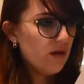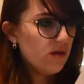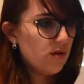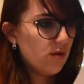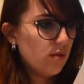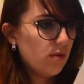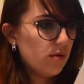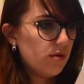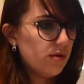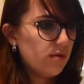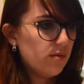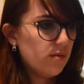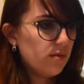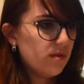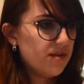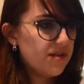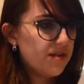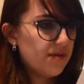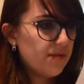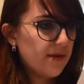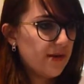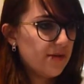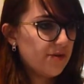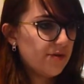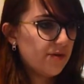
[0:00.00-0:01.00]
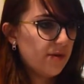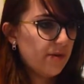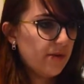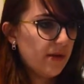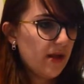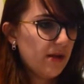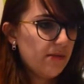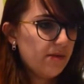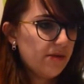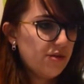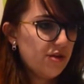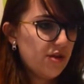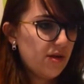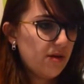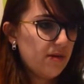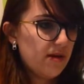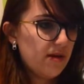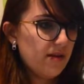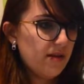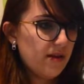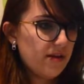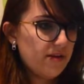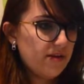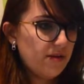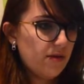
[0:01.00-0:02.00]
The warden was about to reply, but Jailbot
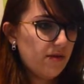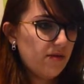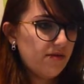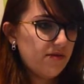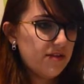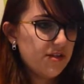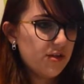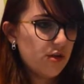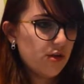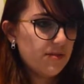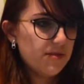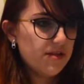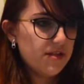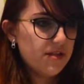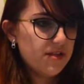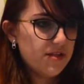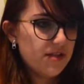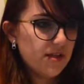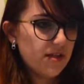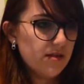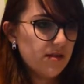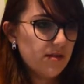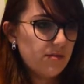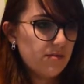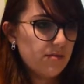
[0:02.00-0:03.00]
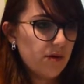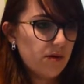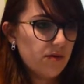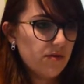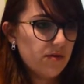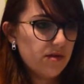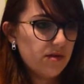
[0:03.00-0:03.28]
let go of his arms and slid them both